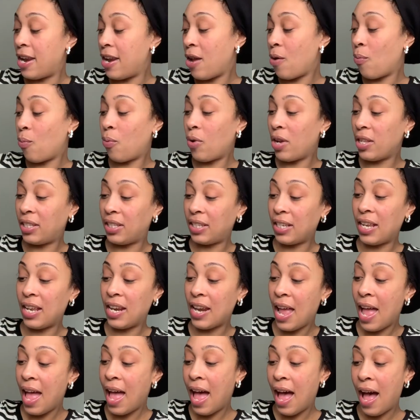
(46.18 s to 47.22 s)
it wasn't
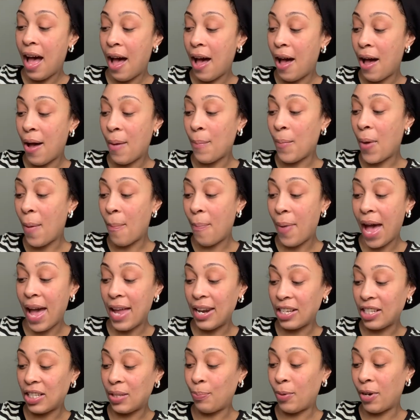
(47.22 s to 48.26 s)
a bad
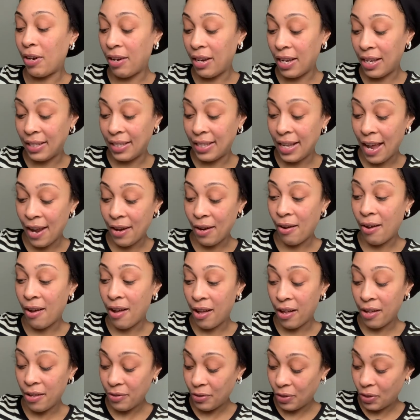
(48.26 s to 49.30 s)
experience at
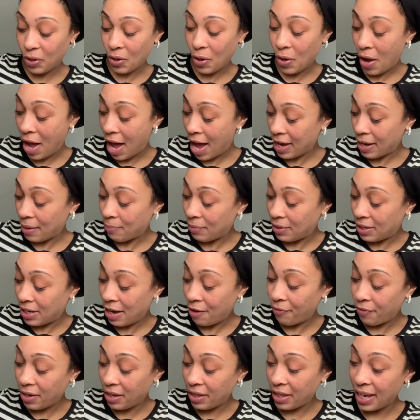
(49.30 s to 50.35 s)
all. So I am
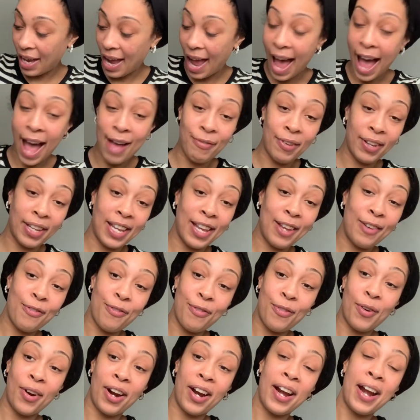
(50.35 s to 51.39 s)
definitely an advocate
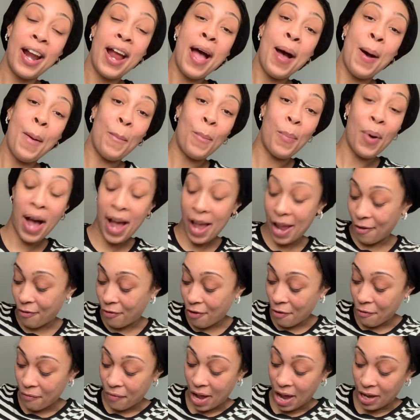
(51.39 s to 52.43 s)
for buying
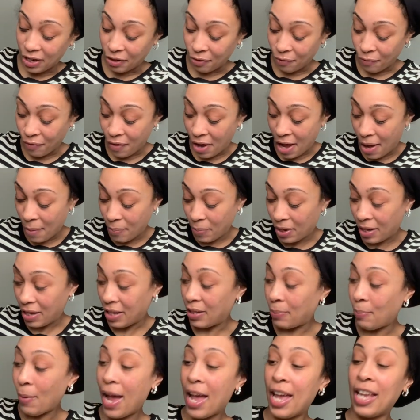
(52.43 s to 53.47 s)
from Fashion File
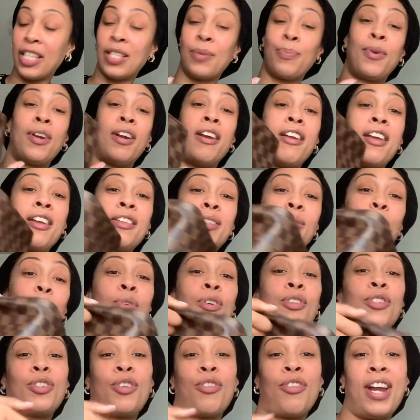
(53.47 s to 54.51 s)
because my experience
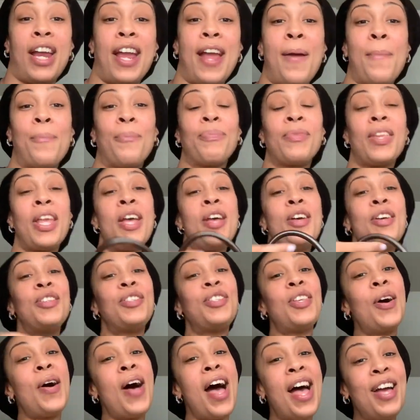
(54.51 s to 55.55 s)
was great.
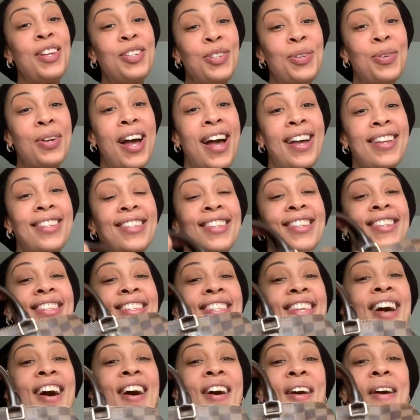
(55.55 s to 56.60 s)
So as you guys can
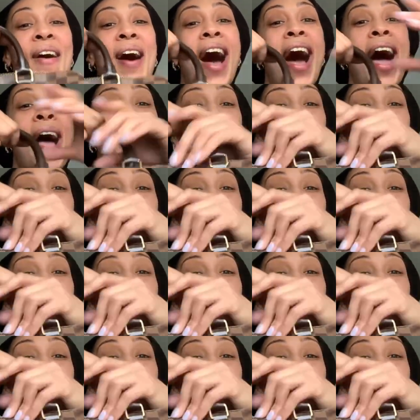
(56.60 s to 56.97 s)
tell, I